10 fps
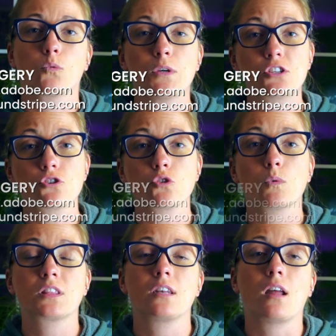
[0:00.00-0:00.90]
A researcher
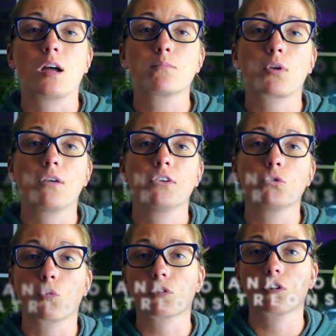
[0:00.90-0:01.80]
with the nonprofit
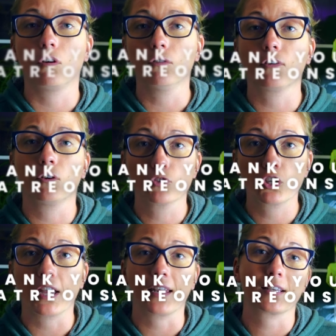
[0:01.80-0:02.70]
North Gulf
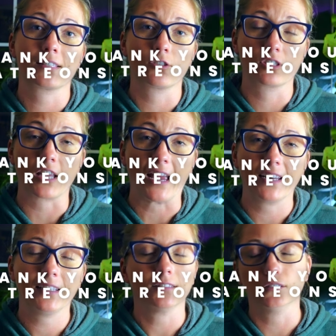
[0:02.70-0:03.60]
Oceanic
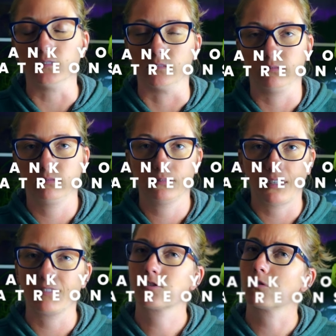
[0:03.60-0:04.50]
Society, ooh,
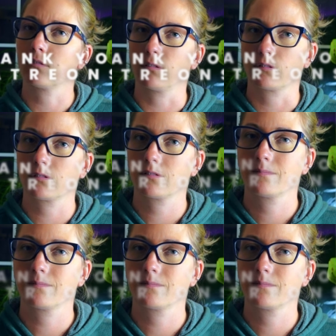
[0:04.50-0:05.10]
so close.